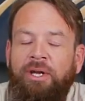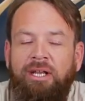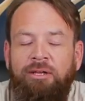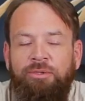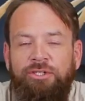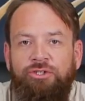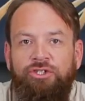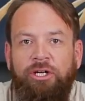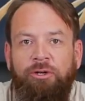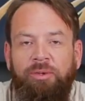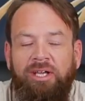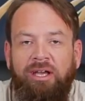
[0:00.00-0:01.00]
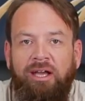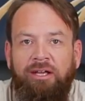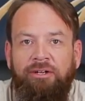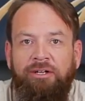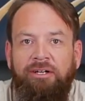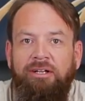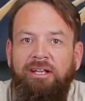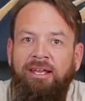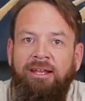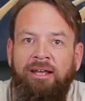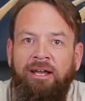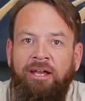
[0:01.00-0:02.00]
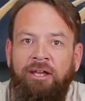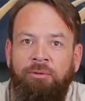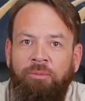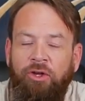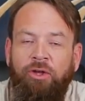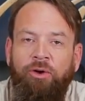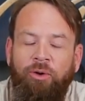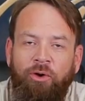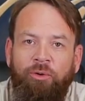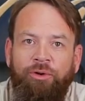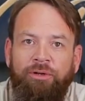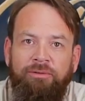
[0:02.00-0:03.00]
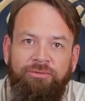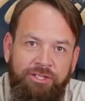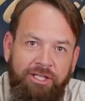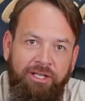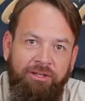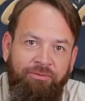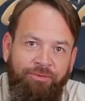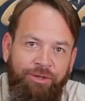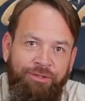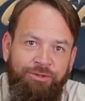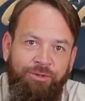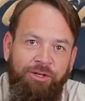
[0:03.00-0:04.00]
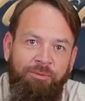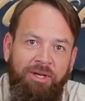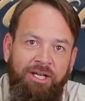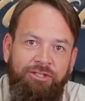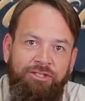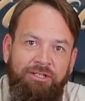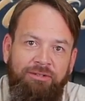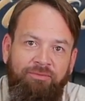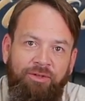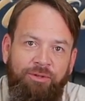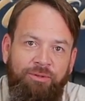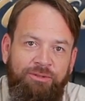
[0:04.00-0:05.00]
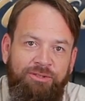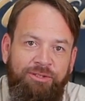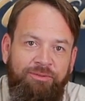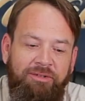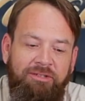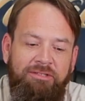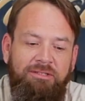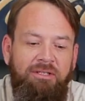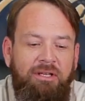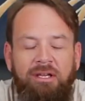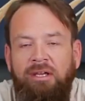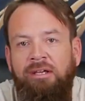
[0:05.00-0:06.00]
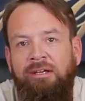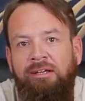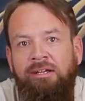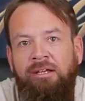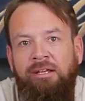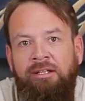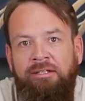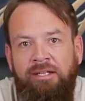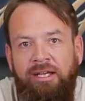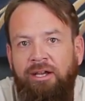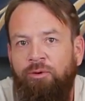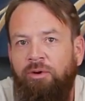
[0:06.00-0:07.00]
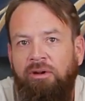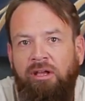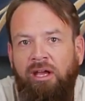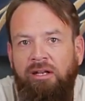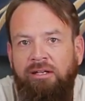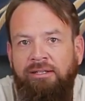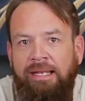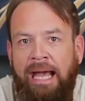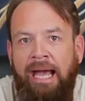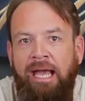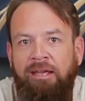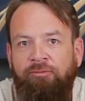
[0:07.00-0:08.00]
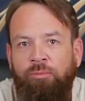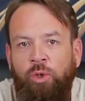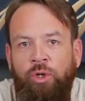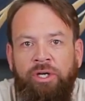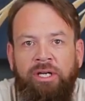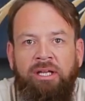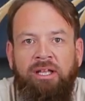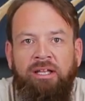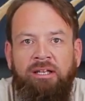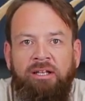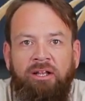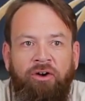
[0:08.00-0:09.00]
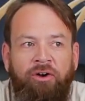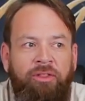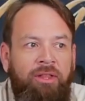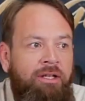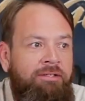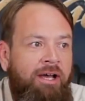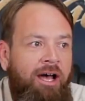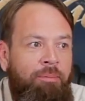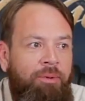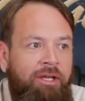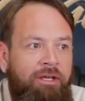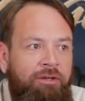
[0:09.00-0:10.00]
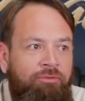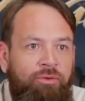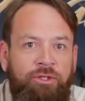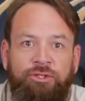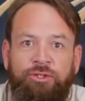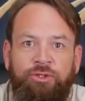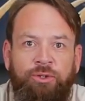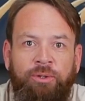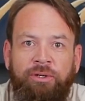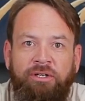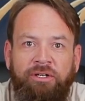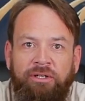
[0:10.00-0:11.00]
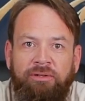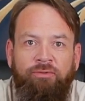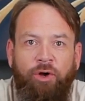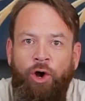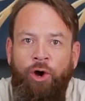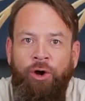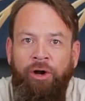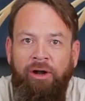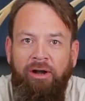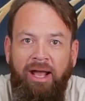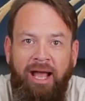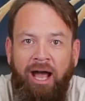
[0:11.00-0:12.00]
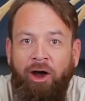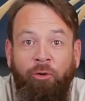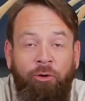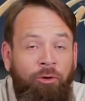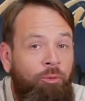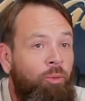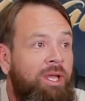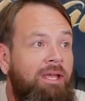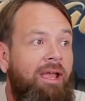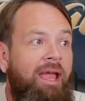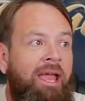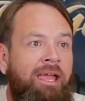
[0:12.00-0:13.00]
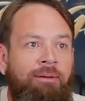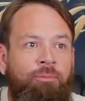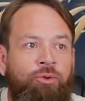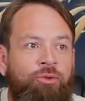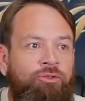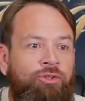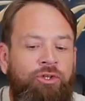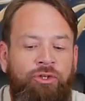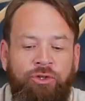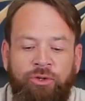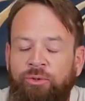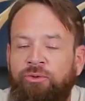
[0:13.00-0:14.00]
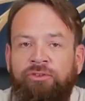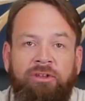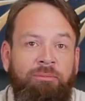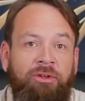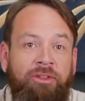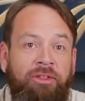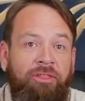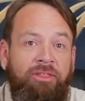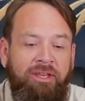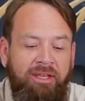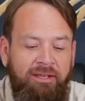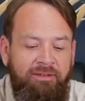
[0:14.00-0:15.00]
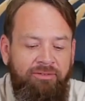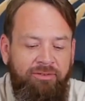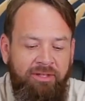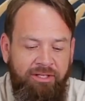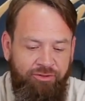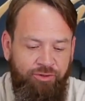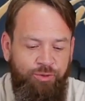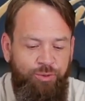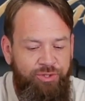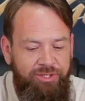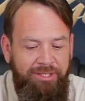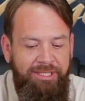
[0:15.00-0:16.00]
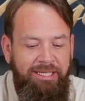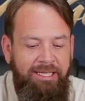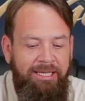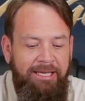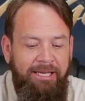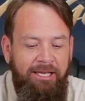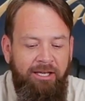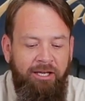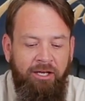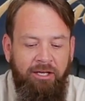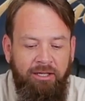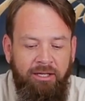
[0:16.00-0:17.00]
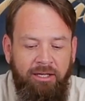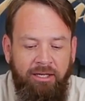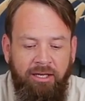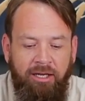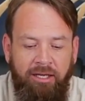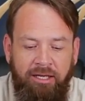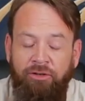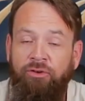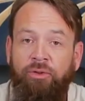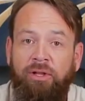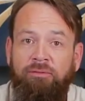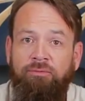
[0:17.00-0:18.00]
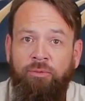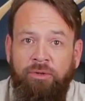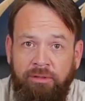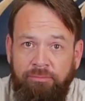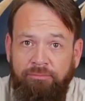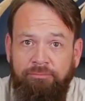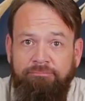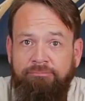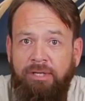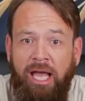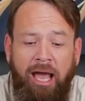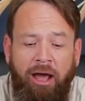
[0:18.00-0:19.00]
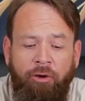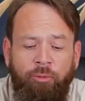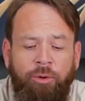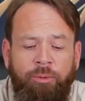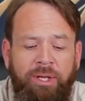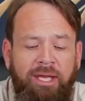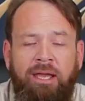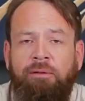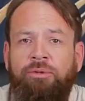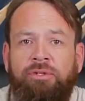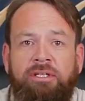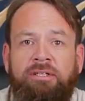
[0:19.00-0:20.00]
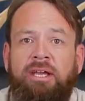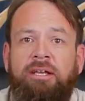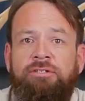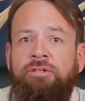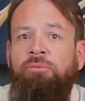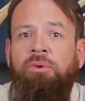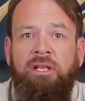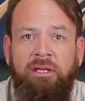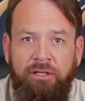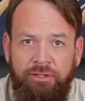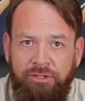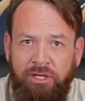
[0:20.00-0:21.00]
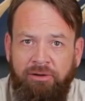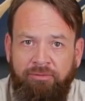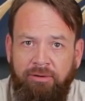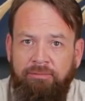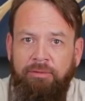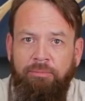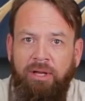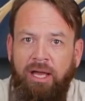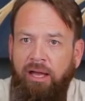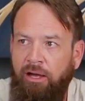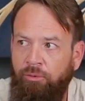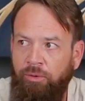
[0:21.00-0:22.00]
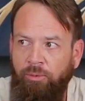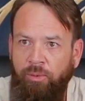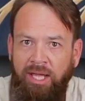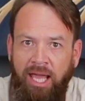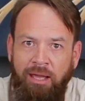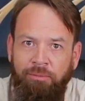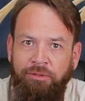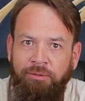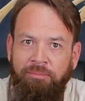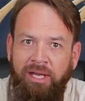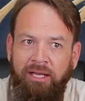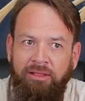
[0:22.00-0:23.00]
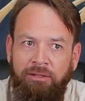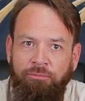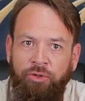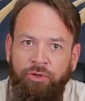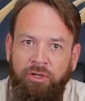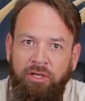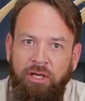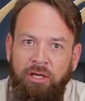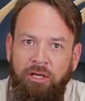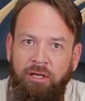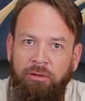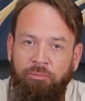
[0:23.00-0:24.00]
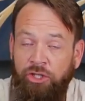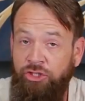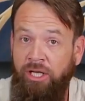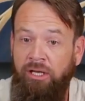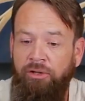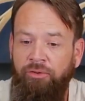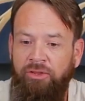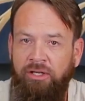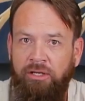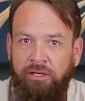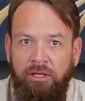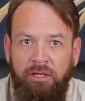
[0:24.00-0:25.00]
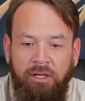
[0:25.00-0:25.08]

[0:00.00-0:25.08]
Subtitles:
name is Jeremy Geiger, and I am a co-owner of City of First Cremation and Funeral Service. Today I want to kind of dive more in on the topic of restorative art. How are we able to do some of the things that you see in your loved one? How were we able to take so many years off of them? How were we able to make them look much healthier?